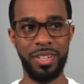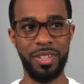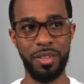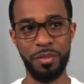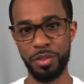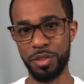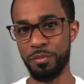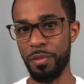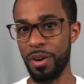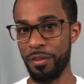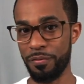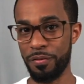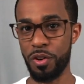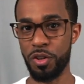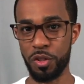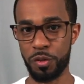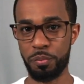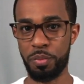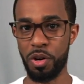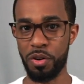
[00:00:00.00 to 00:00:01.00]
it was my
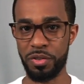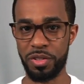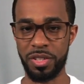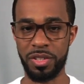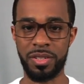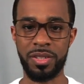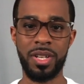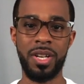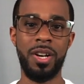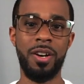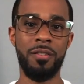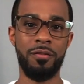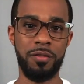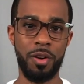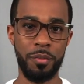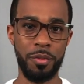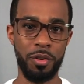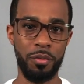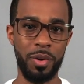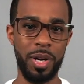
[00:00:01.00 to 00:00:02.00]
first purchase
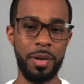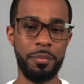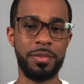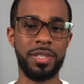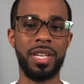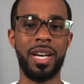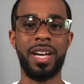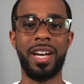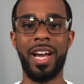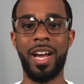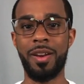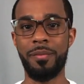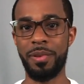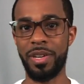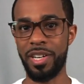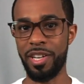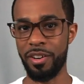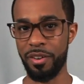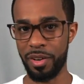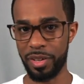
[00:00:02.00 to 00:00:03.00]
from the website. I had
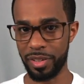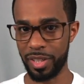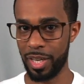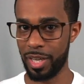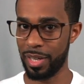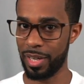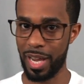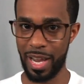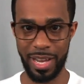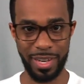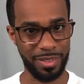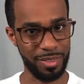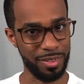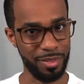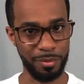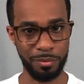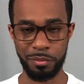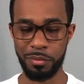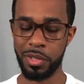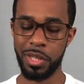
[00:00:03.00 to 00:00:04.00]
been hearing they had had
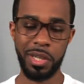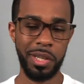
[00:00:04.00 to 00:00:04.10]
some